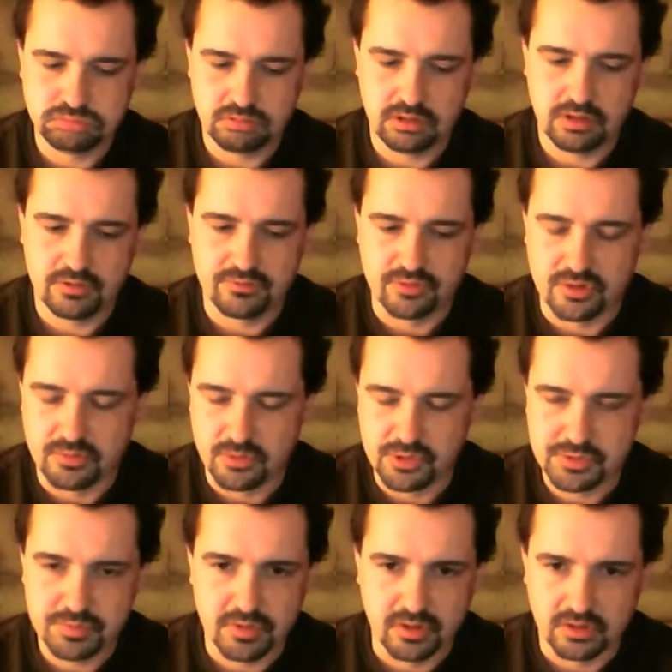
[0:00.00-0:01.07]
or for the most
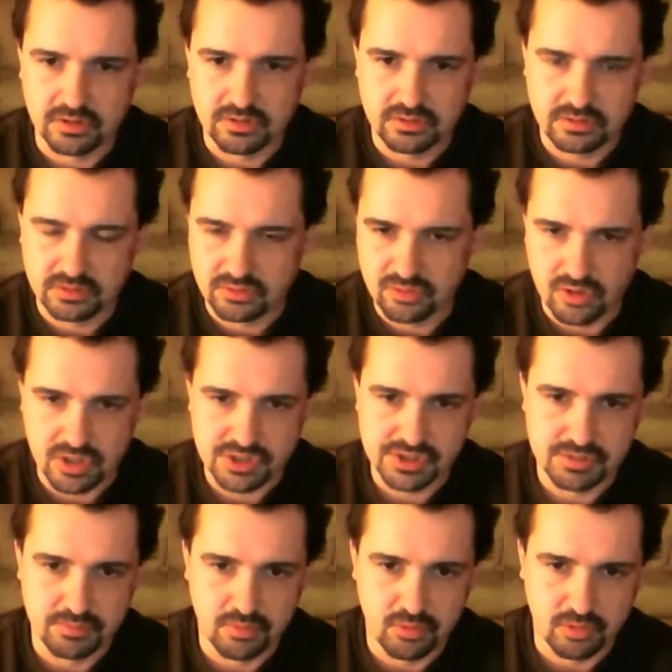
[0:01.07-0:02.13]
part, across the
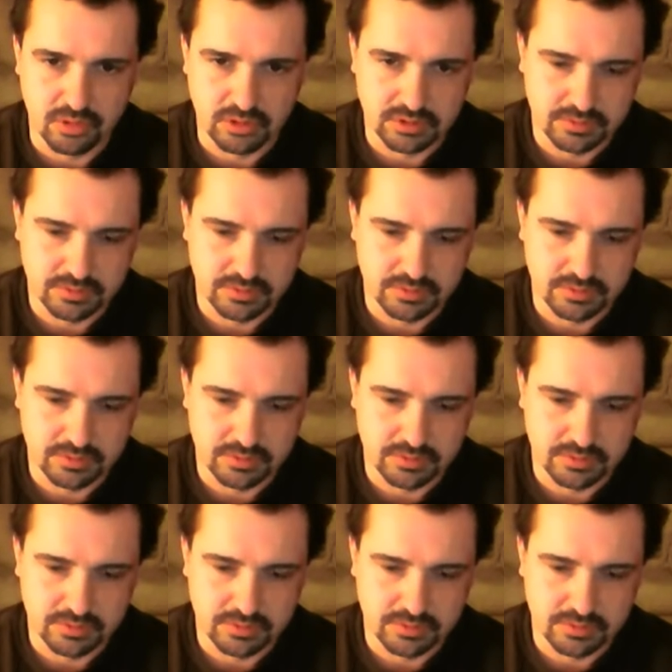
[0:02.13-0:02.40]
board.